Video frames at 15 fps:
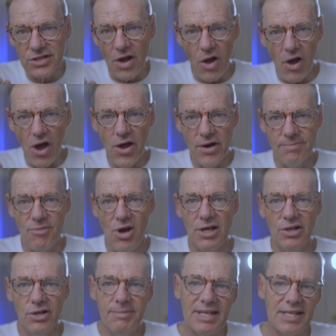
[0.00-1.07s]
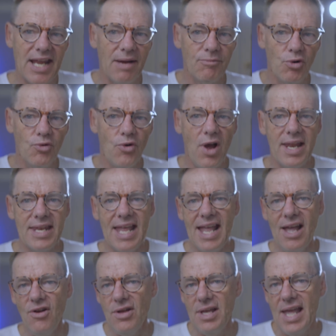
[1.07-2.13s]
is on my Lumix camera right
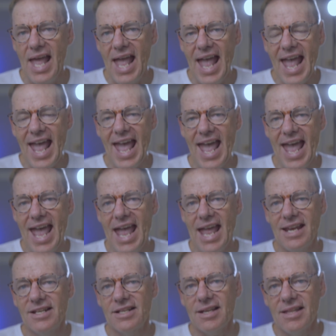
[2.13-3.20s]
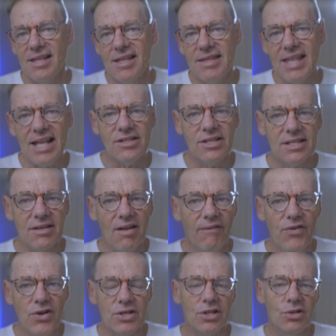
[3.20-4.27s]
now. And that's
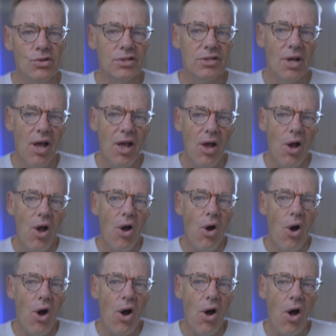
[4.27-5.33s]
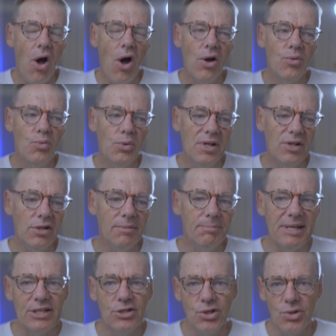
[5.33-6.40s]
first looks. I will
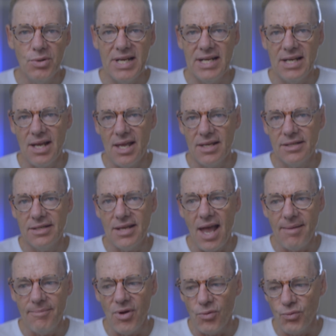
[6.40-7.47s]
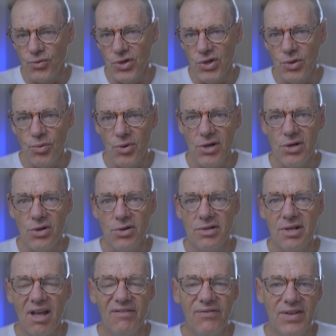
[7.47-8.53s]
be doing some real
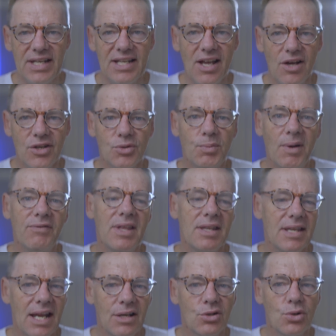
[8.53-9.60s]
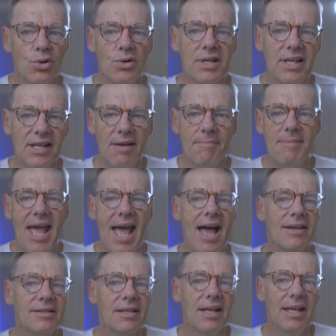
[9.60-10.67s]
world videos with this and talking
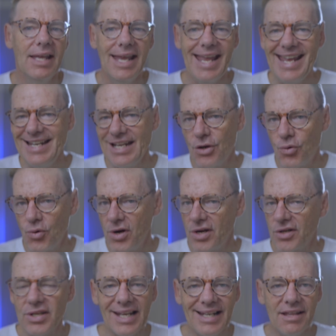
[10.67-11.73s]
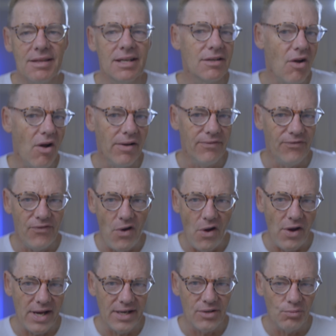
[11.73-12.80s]
about any quirks or anything that I
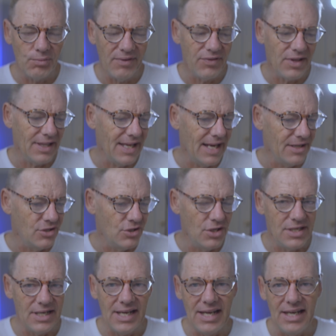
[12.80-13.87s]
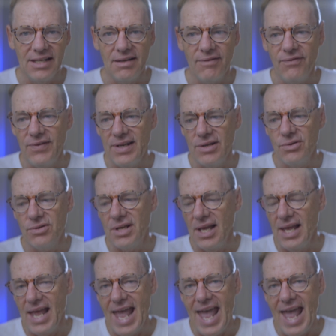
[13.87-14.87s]
find with the lens, using it in the field.